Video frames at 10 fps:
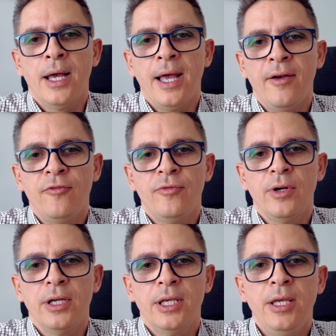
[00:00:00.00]
have
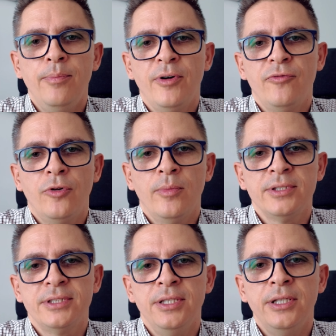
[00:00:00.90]
key
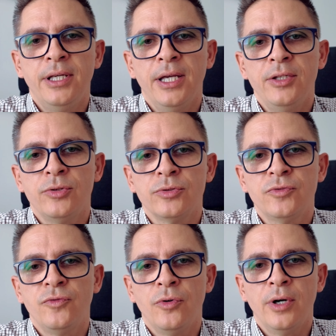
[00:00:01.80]
performance indicators
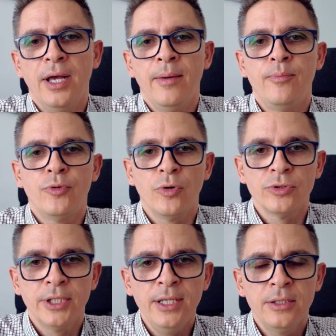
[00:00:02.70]
for a
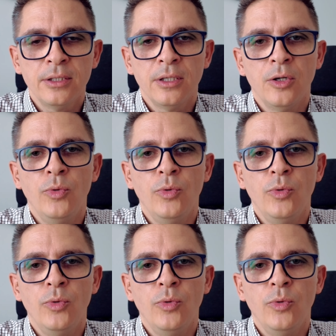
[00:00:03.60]
project.